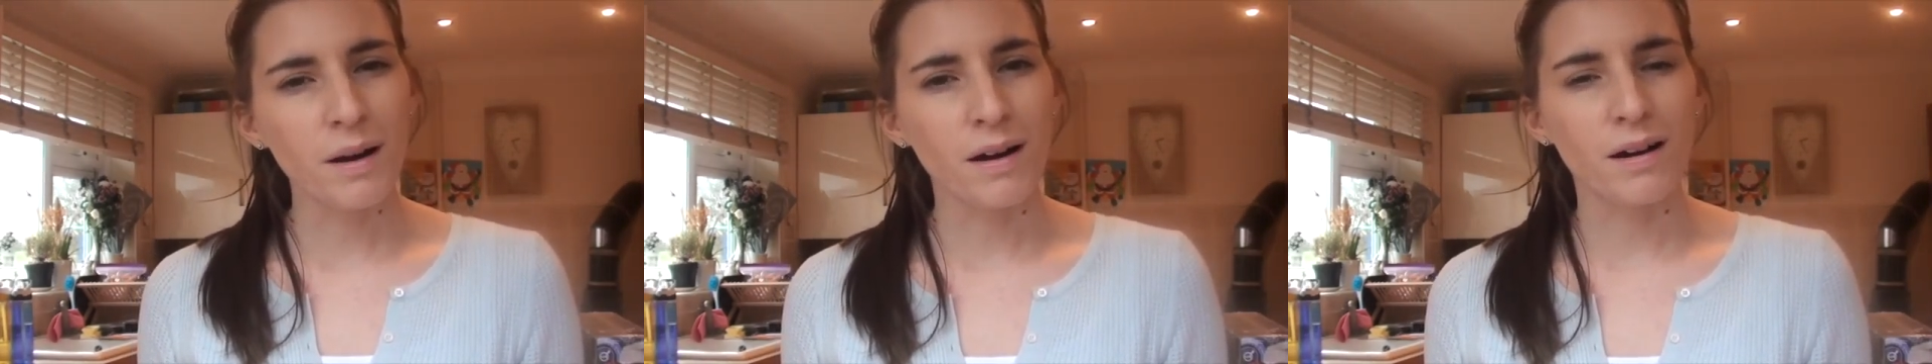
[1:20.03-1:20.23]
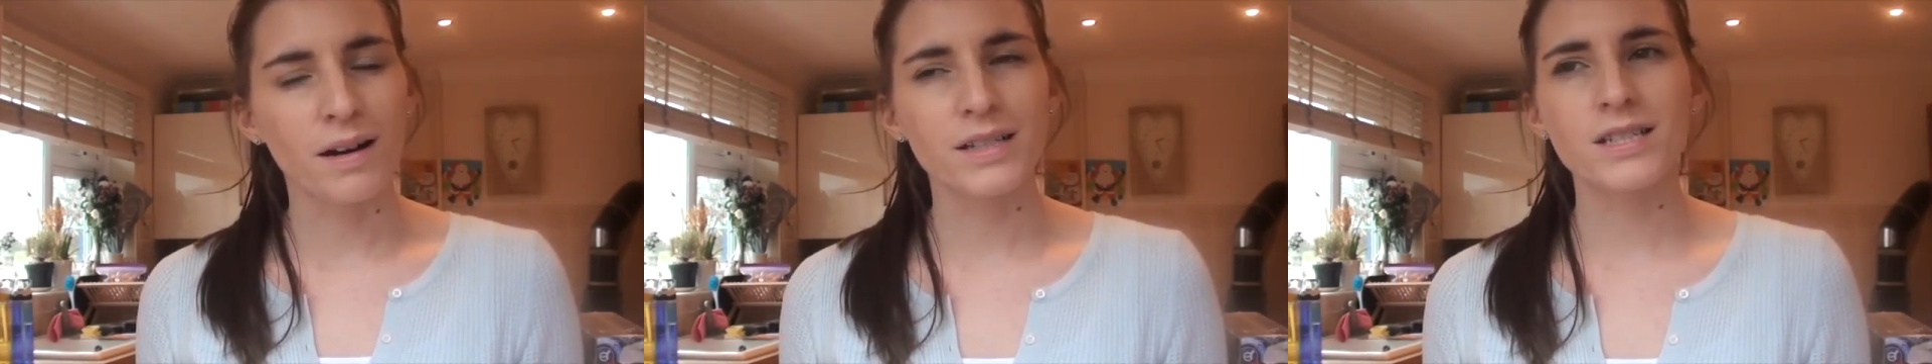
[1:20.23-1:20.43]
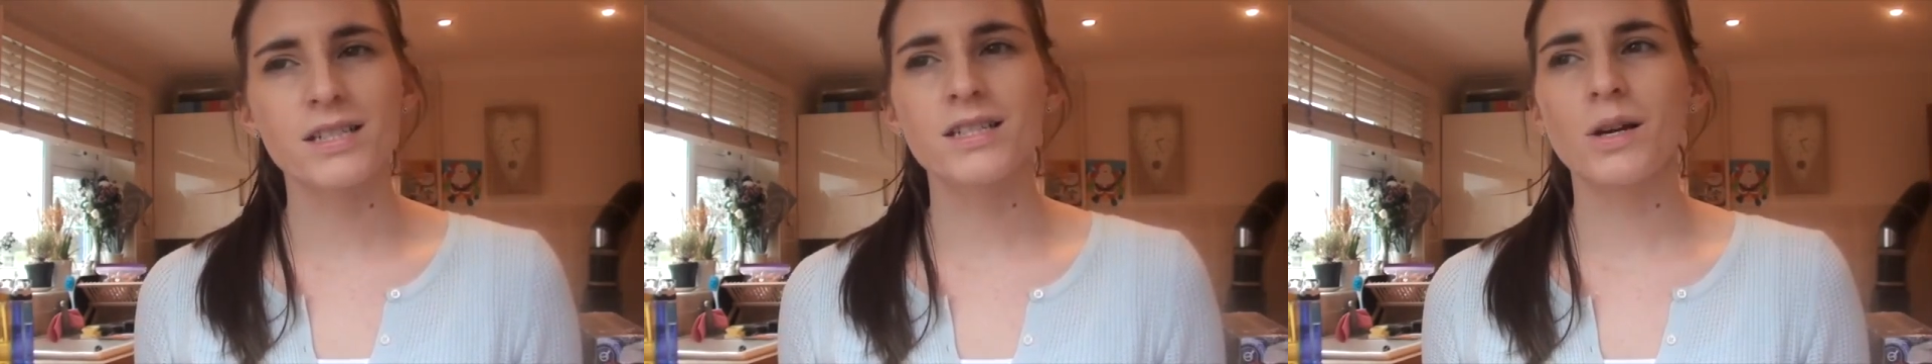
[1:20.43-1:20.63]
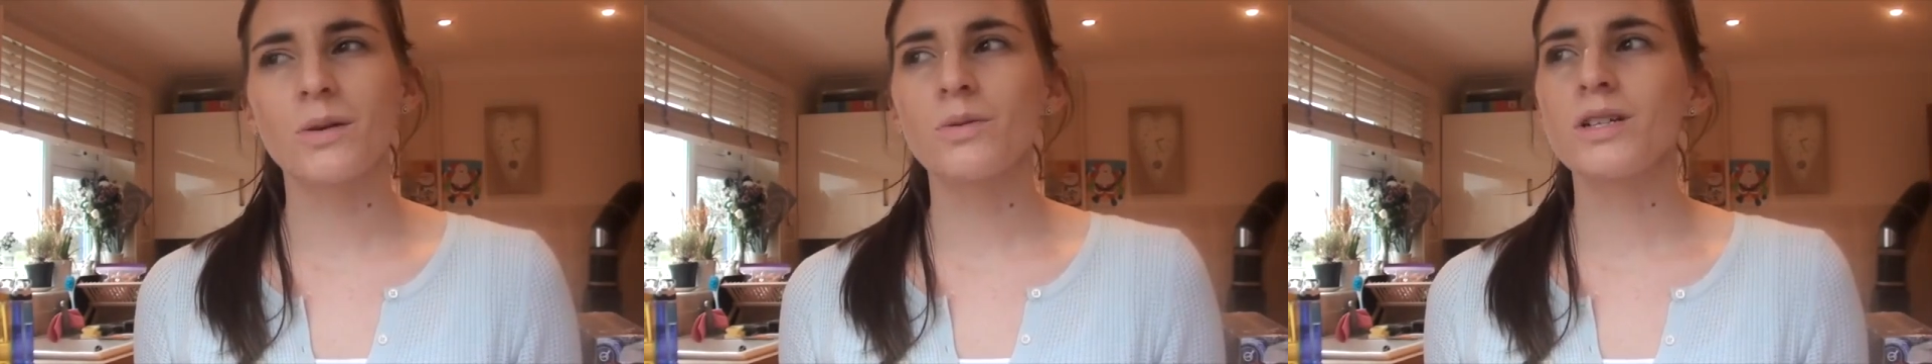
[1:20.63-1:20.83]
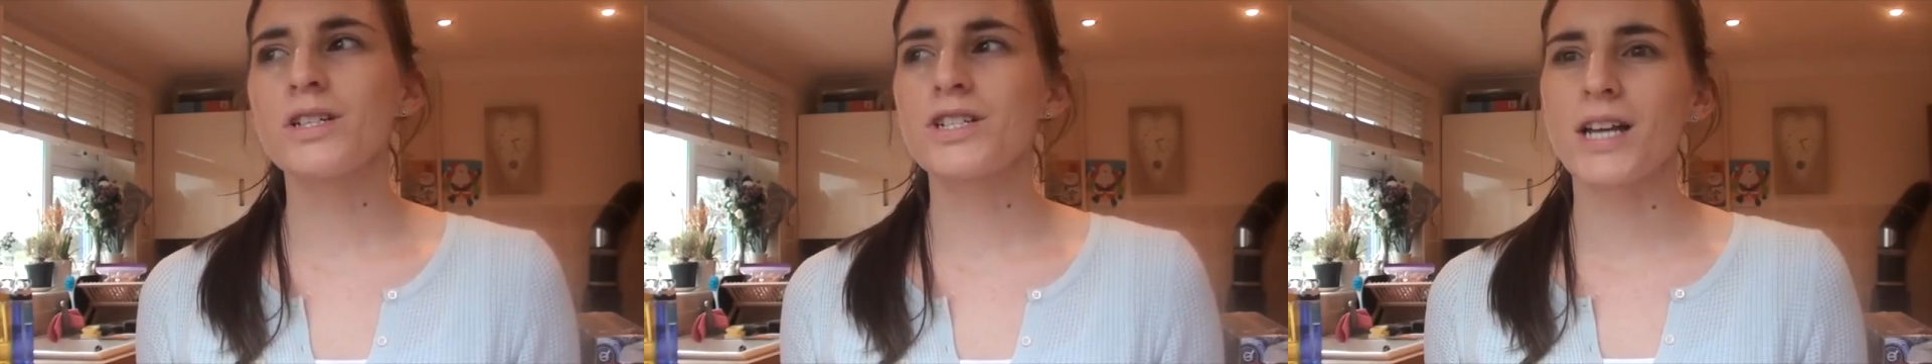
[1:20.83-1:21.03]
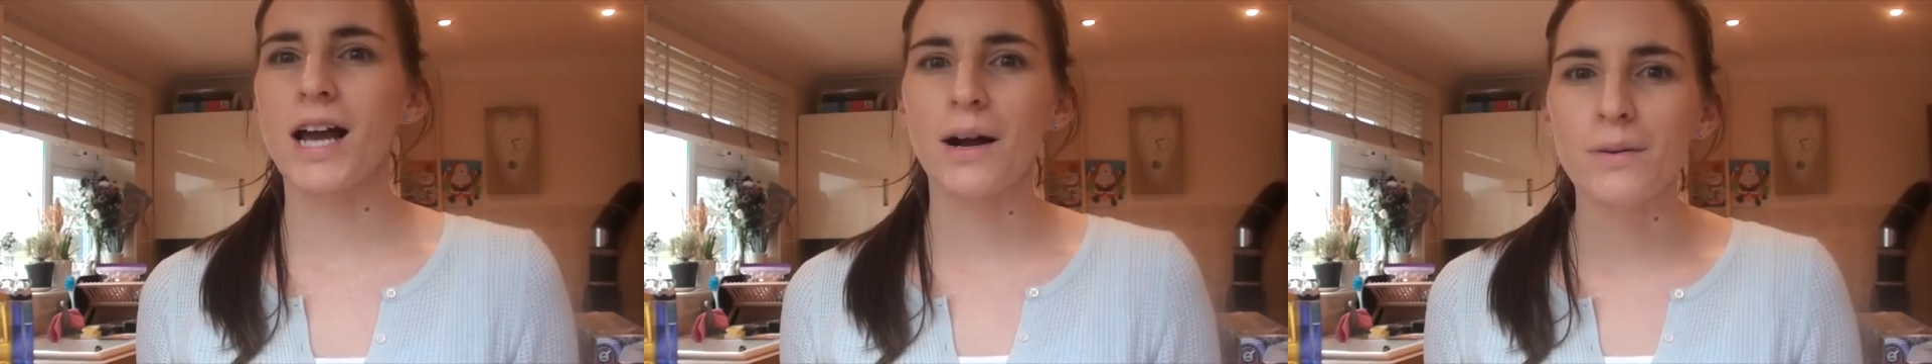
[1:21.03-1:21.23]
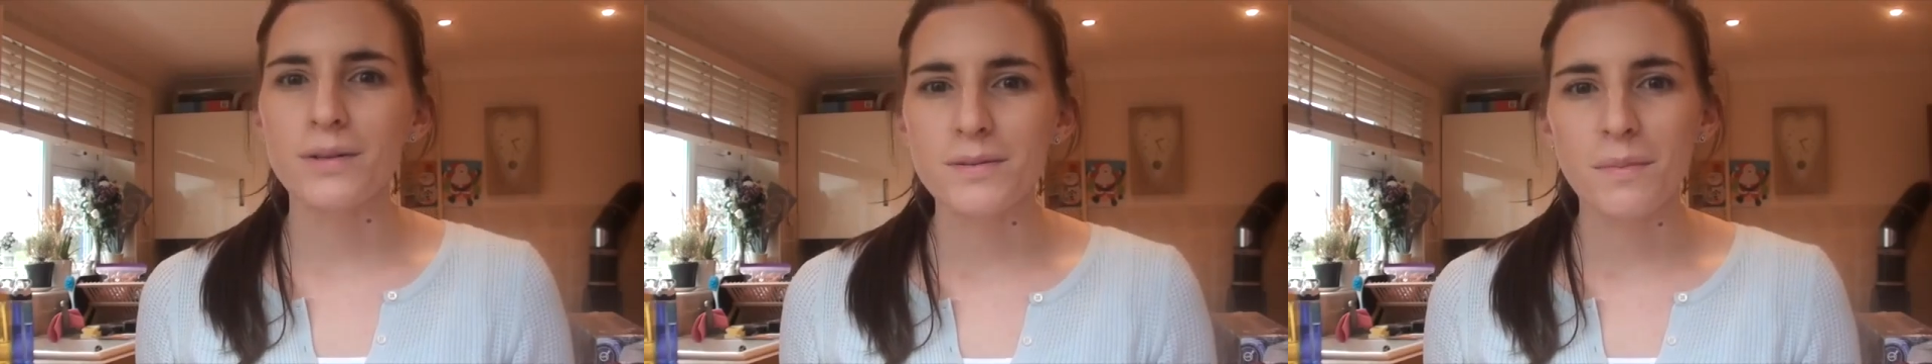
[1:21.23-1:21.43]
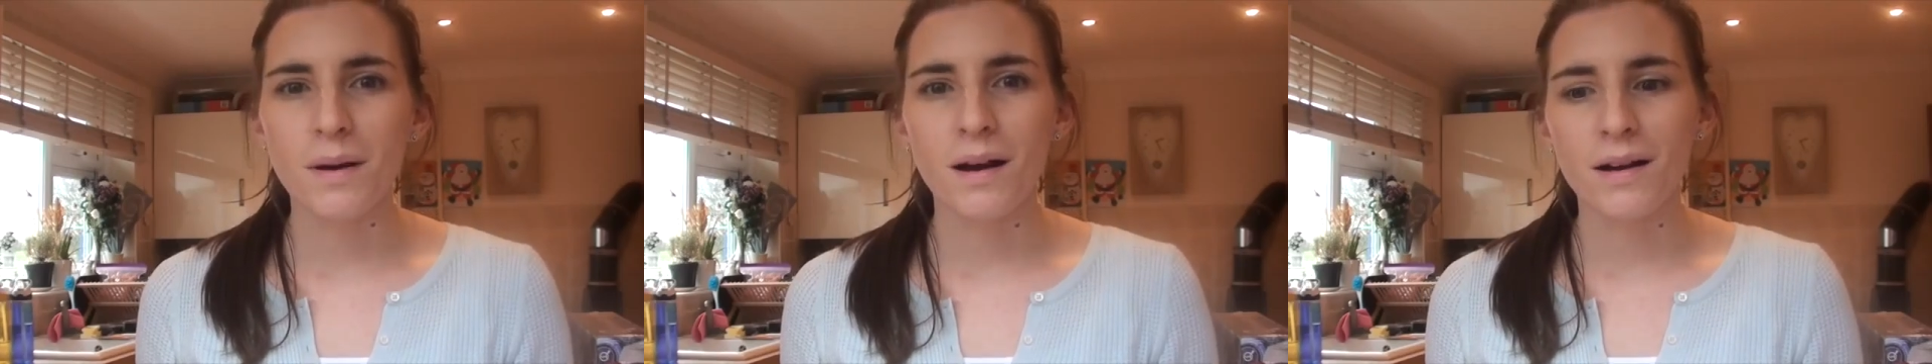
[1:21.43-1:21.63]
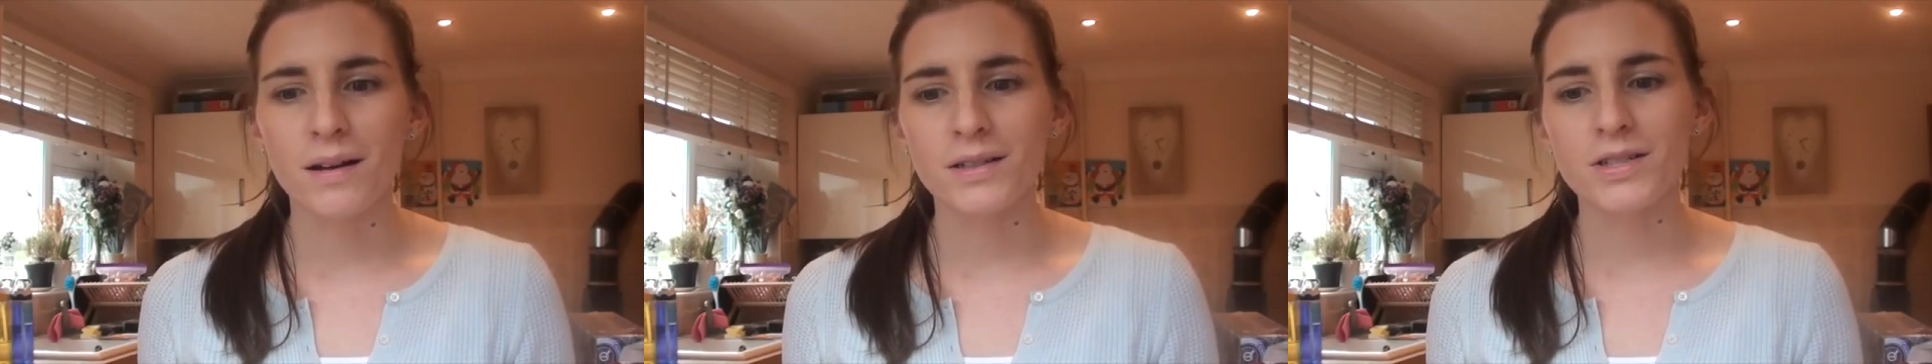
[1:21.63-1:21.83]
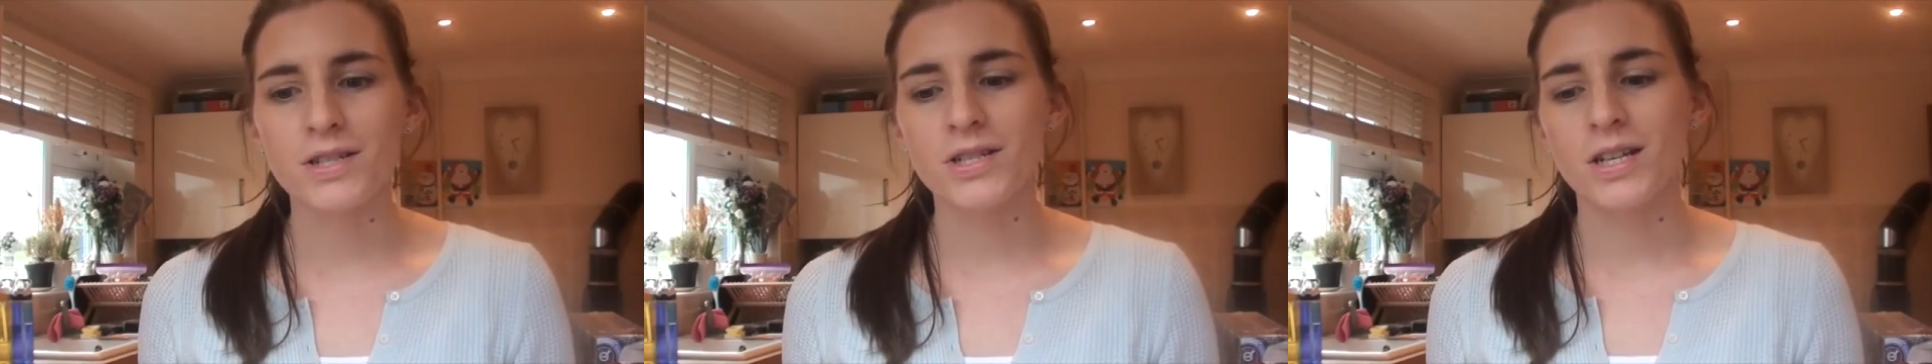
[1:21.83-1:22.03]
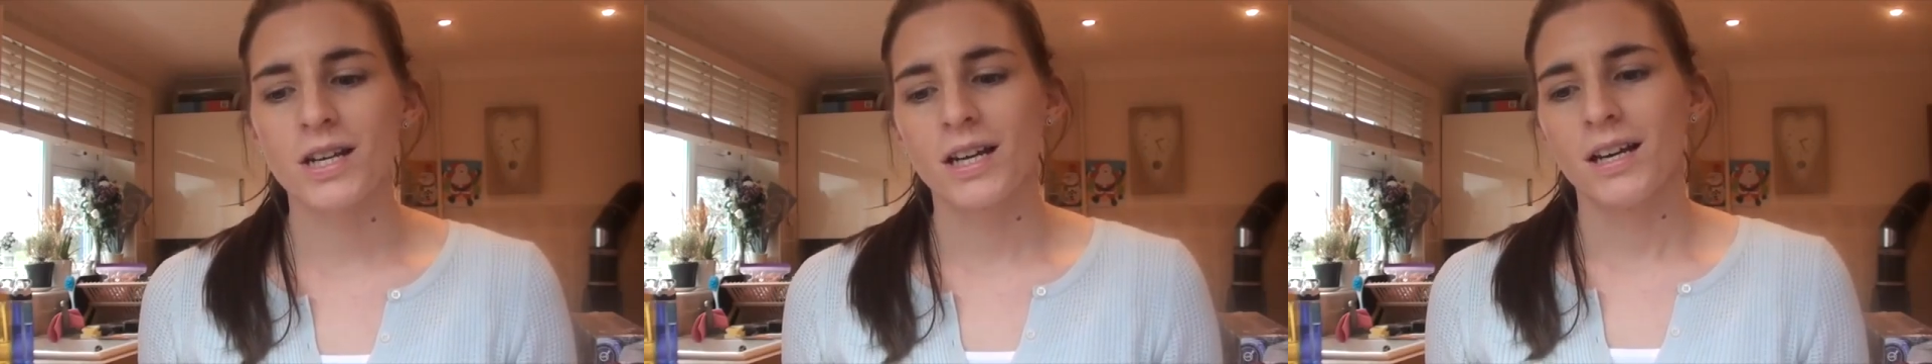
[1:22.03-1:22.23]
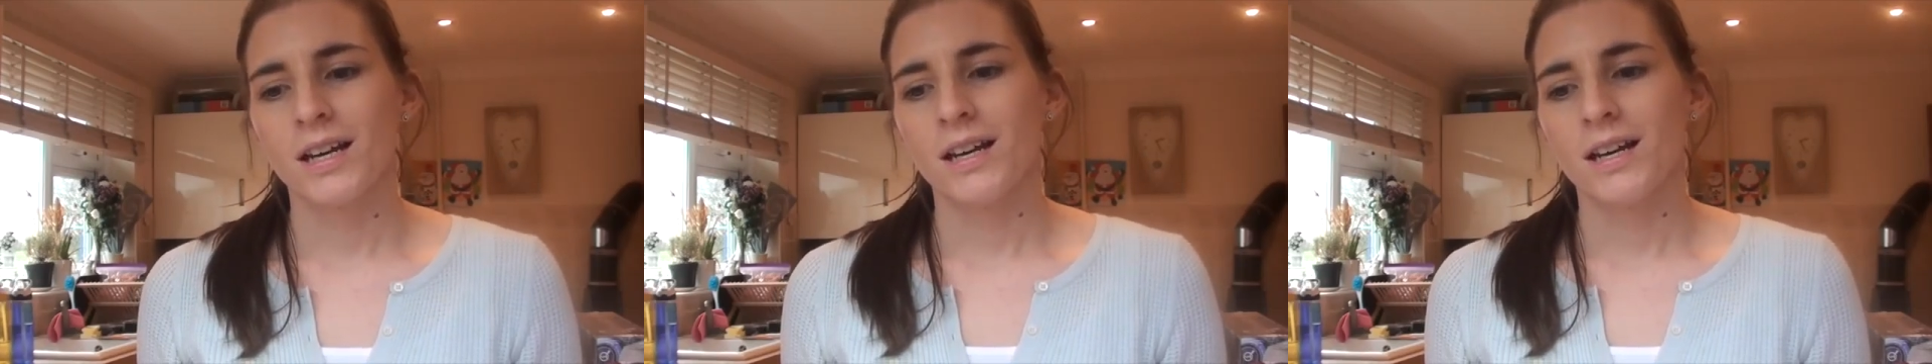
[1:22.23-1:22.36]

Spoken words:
I just don't want to shout as much.